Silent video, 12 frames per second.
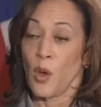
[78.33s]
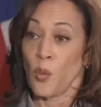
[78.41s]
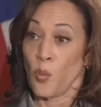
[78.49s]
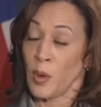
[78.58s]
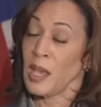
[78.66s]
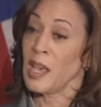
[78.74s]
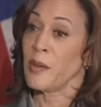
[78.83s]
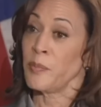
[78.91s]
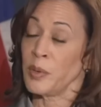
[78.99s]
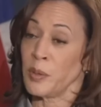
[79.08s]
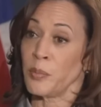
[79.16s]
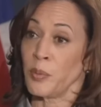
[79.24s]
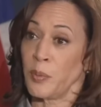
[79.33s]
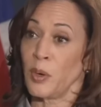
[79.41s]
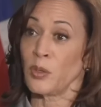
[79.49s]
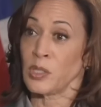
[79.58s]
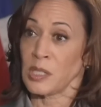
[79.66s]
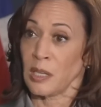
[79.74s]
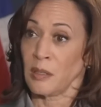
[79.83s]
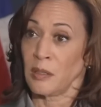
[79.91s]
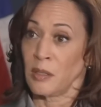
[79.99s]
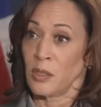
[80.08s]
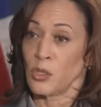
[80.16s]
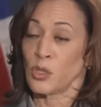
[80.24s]
We have been proposing
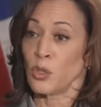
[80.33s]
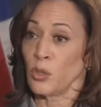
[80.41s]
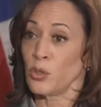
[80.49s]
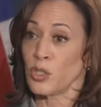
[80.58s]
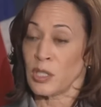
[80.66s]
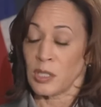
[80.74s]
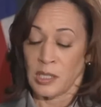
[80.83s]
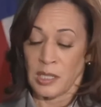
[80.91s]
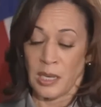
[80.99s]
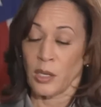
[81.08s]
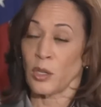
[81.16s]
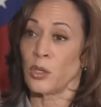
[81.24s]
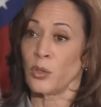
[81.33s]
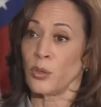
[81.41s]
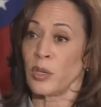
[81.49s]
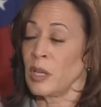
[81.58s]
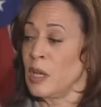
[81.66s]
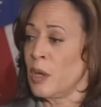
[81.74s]
solutions that include